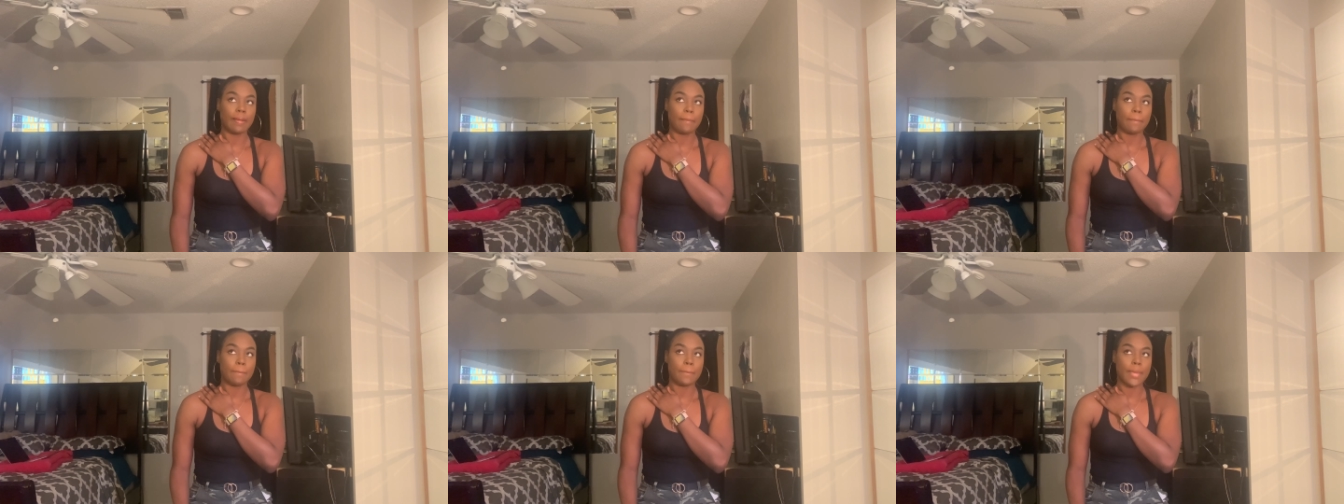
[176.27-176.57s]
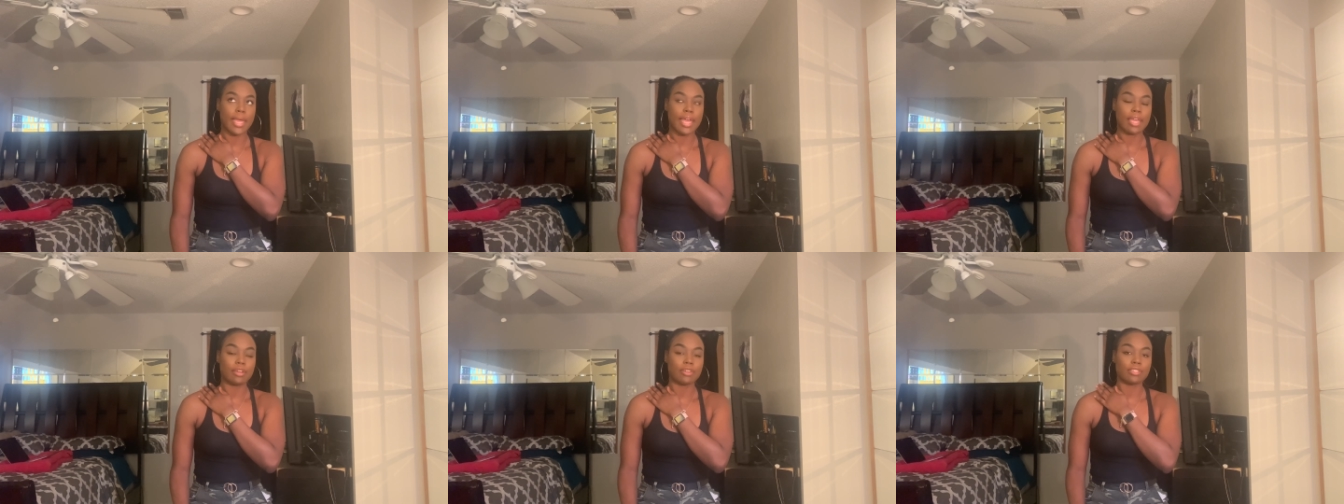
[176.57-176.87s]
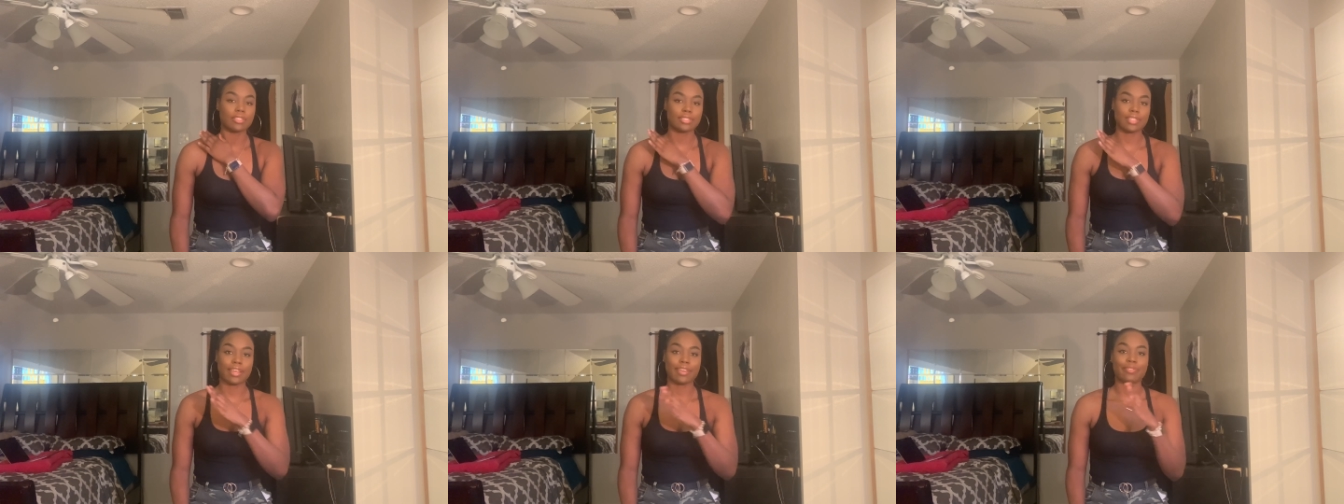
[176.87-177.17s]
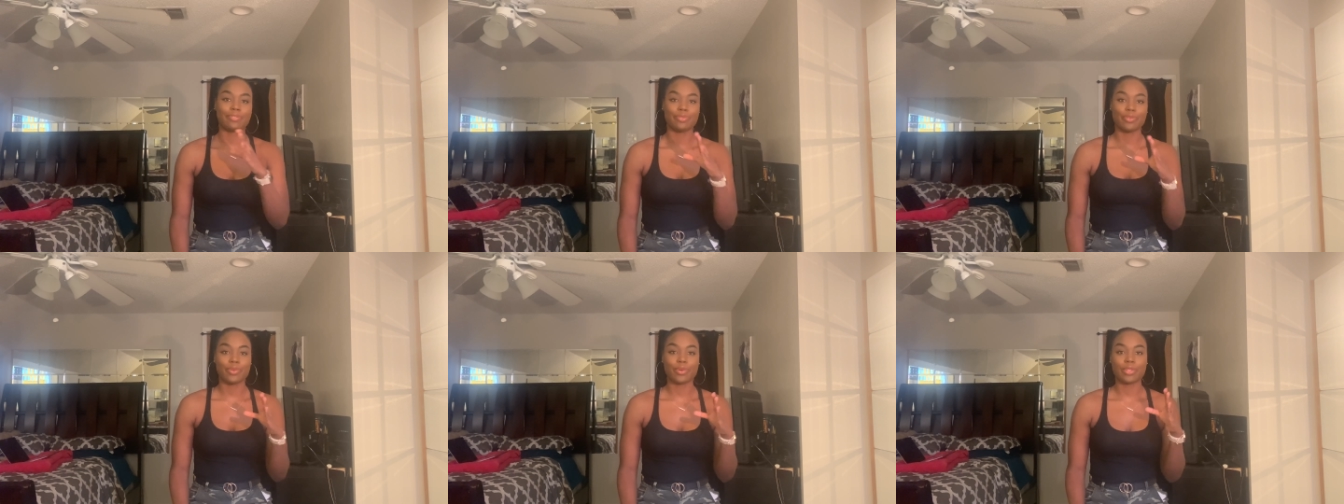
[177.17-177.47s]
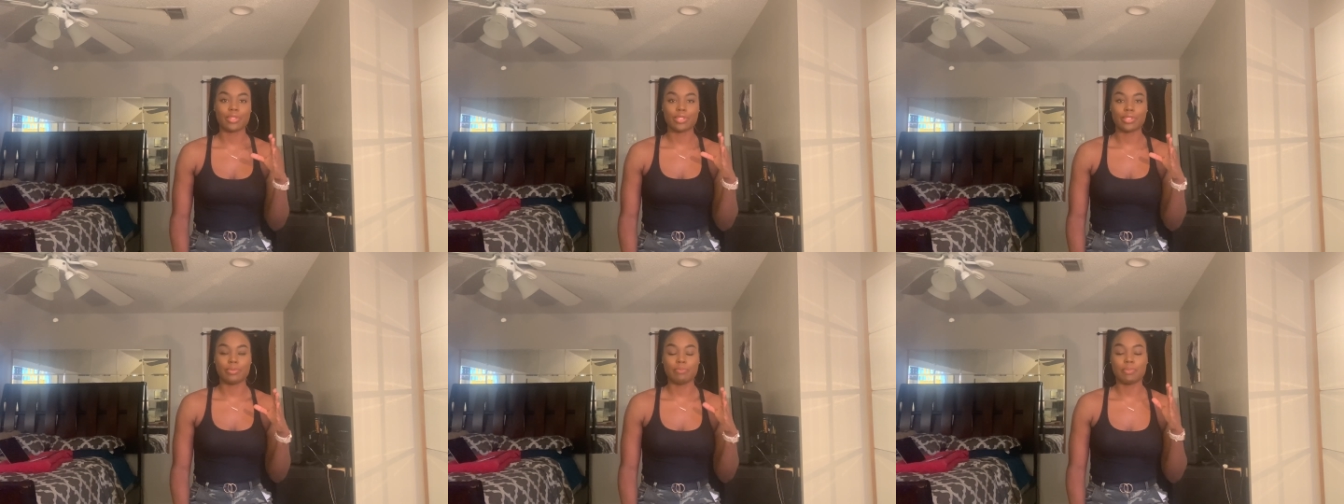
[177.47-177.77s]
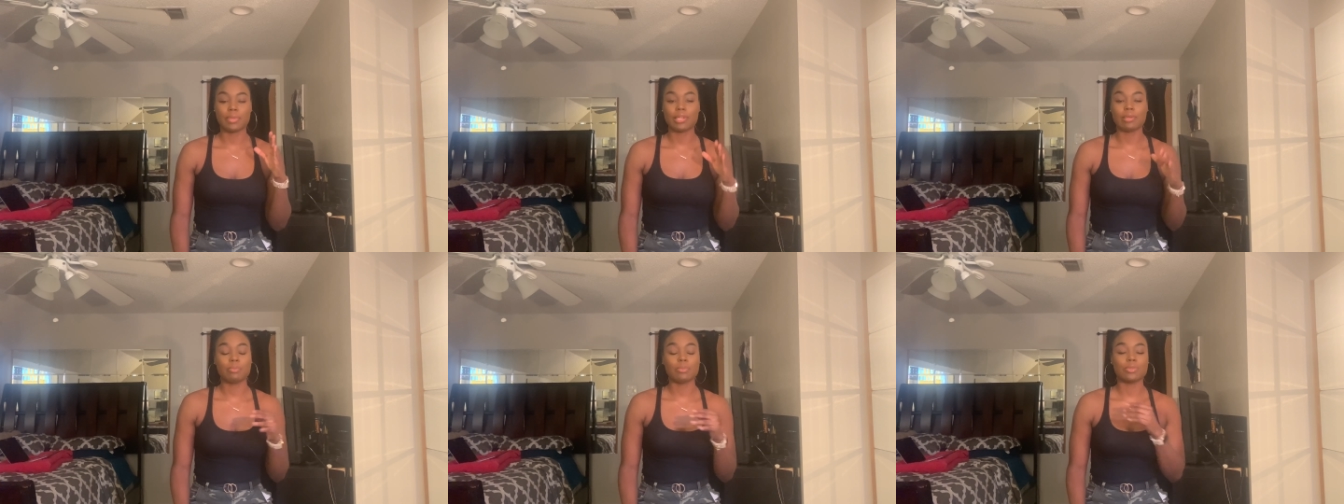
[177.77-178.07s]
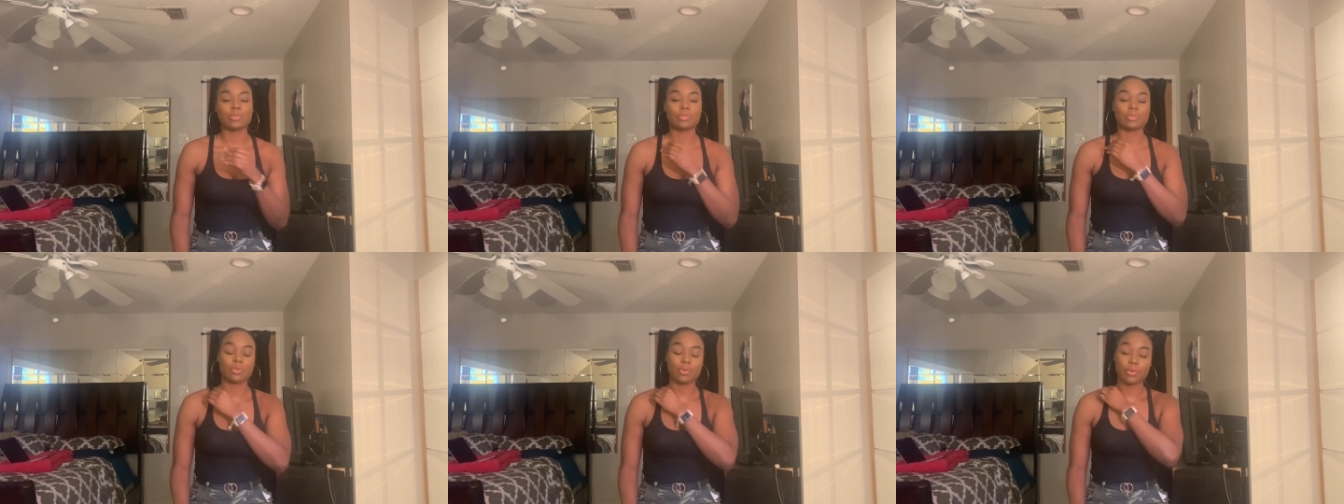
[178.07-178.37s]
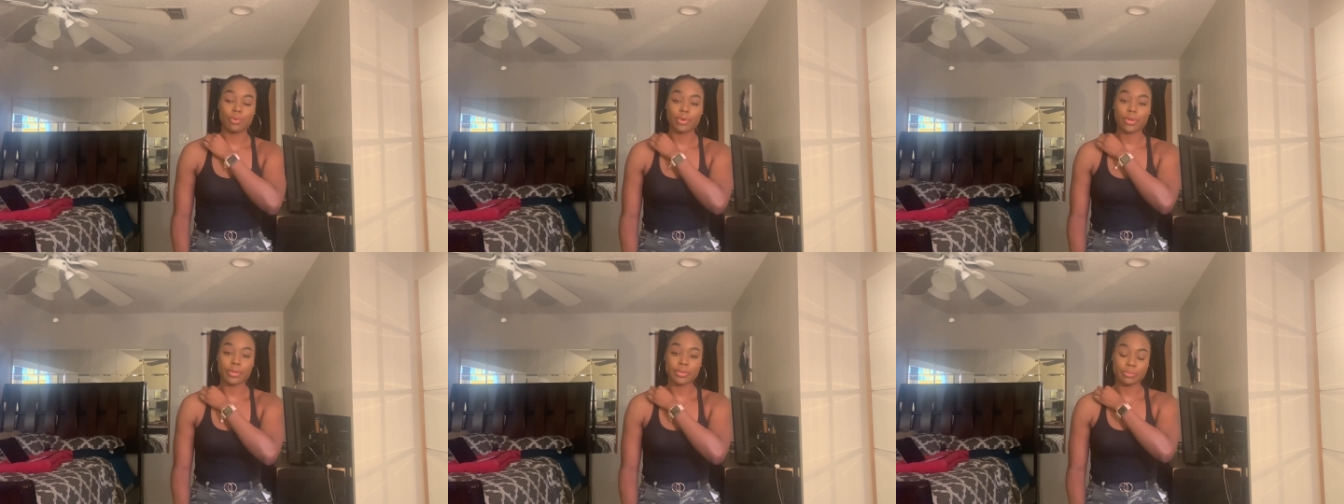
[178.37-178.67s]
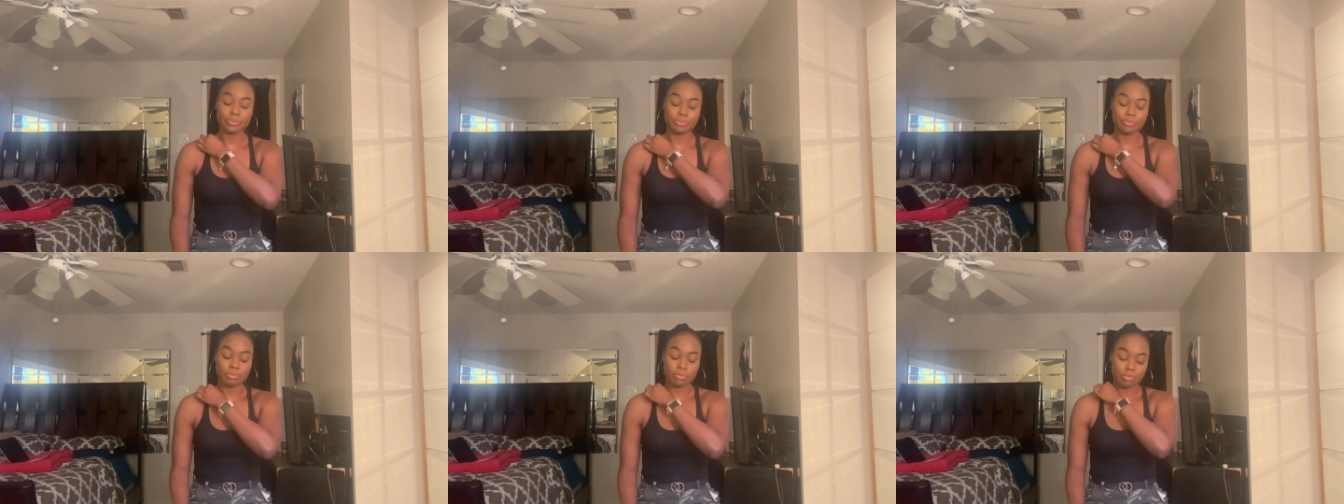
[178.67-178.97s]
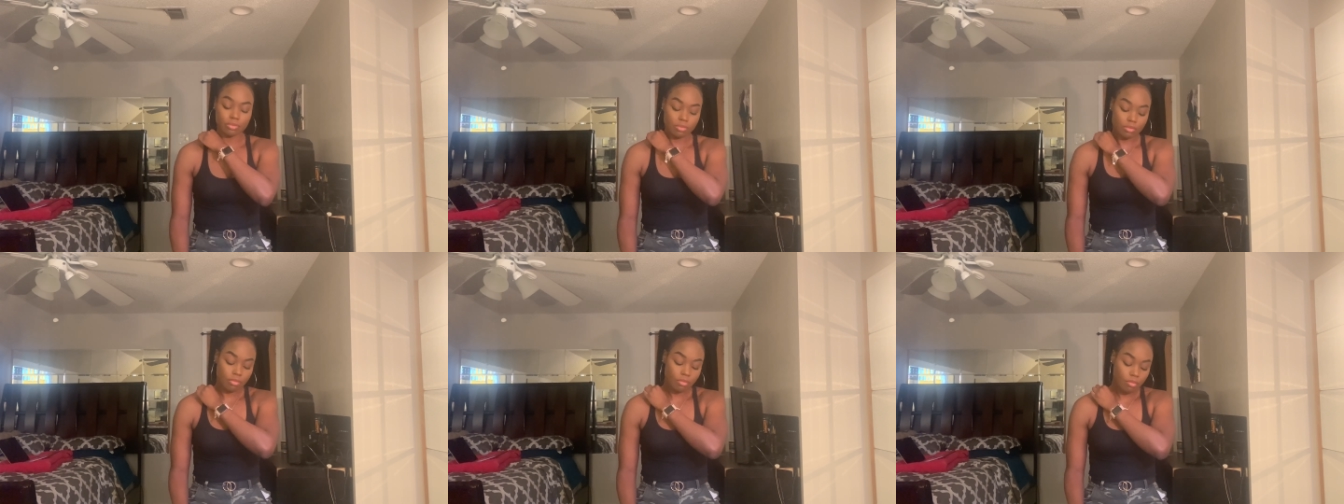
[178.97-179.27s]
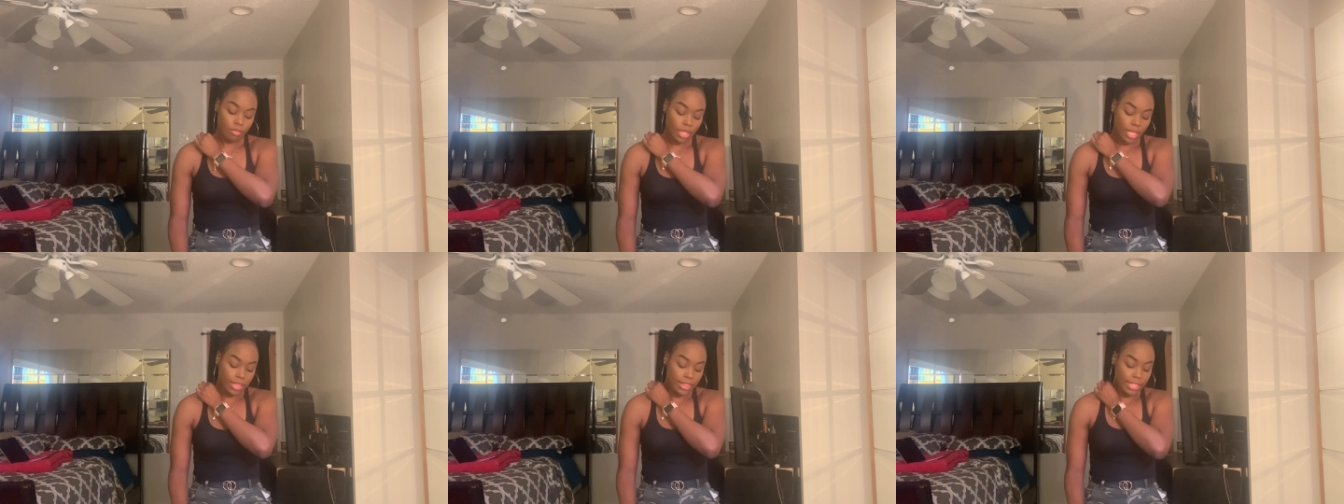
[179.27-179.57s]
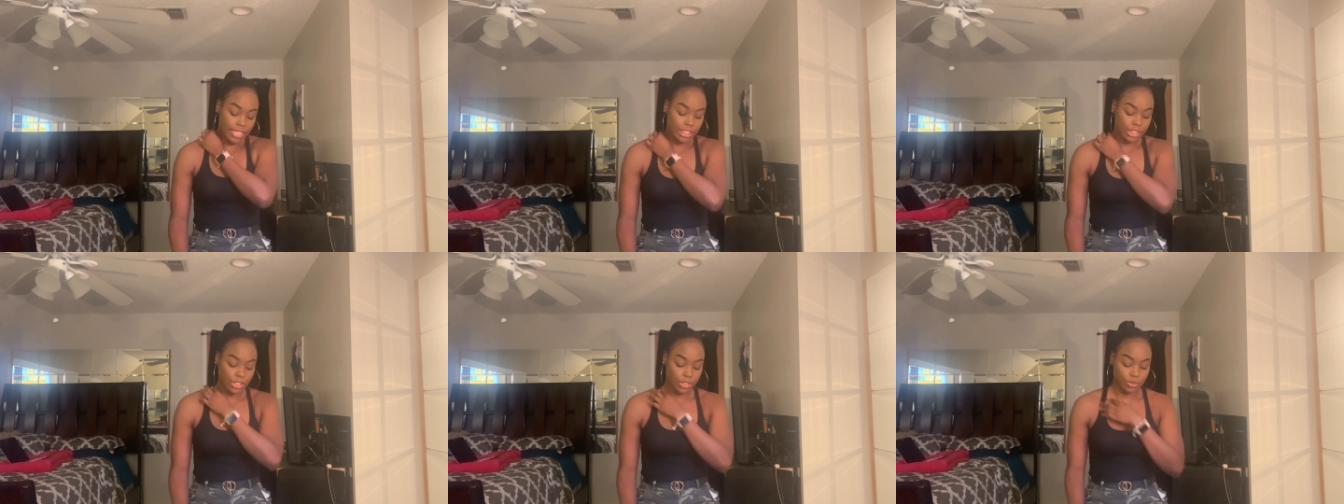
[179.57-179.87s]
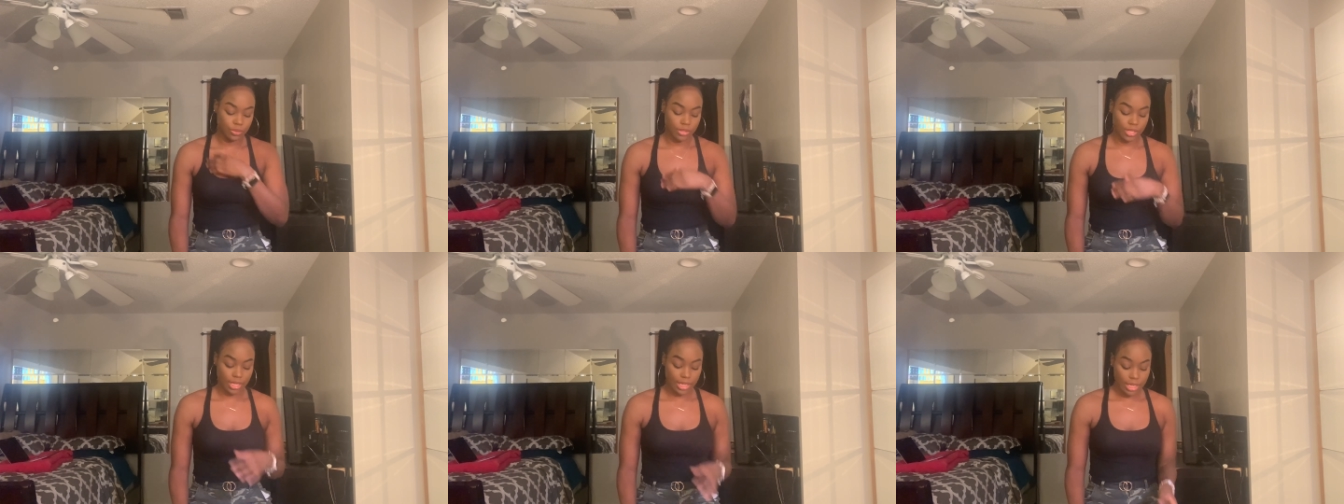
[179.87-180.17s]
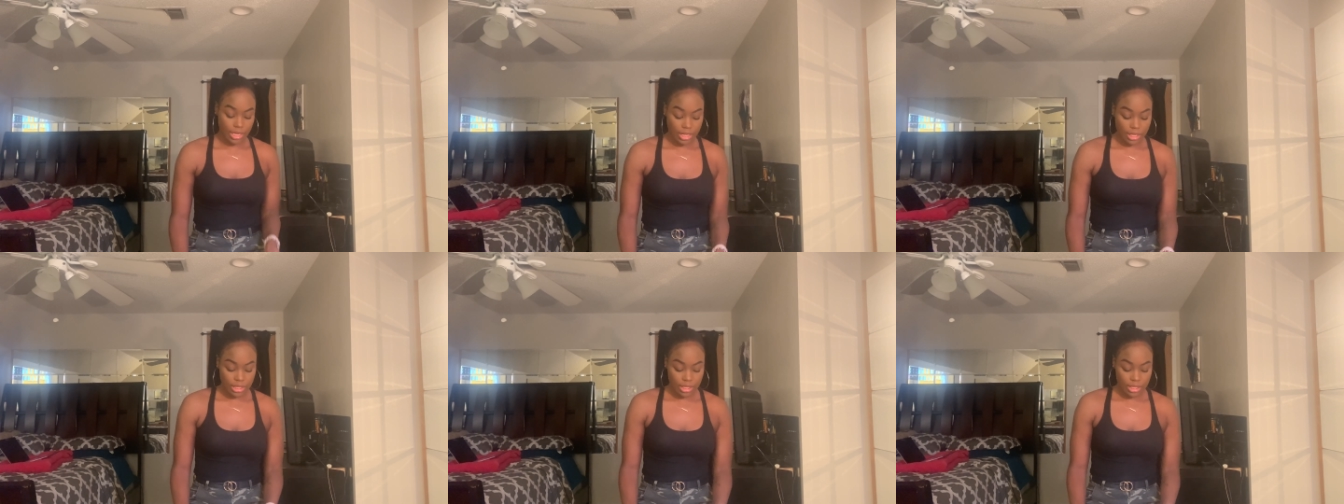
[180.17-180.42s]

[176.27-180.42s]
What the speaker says: matters, like for the minimum score that you need,